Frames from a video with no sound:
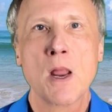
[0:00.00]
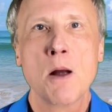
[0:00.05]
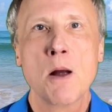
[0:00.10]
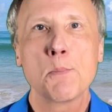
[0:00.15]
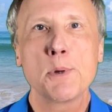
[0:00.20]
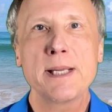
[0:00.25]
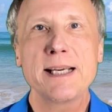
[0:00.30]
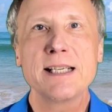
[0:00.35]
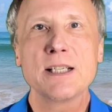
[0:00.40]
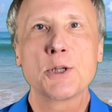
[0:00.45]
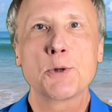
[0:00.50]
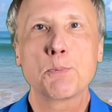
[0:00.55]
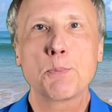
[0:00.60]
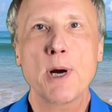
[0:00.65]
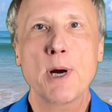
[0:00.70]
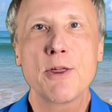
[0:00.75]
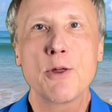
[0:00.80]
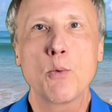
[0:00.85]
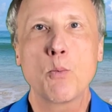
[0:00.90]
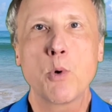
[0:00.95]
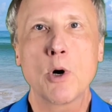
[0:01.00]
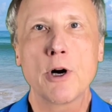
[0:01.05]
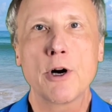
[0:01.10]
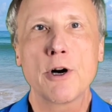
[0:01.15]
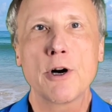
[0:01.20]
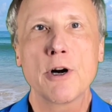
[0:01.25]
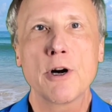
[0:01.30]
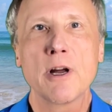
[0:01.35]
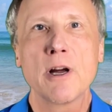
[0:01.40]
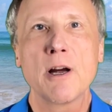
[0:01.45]
Please spread the
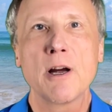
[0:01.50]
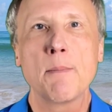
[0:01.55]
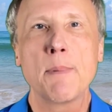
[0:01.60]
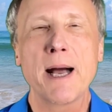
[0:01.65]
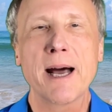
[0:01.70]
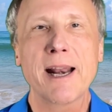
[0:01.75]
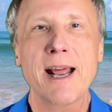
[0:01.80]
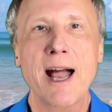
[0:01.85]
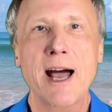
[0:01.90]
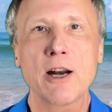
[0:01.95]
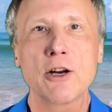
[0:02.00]
word about how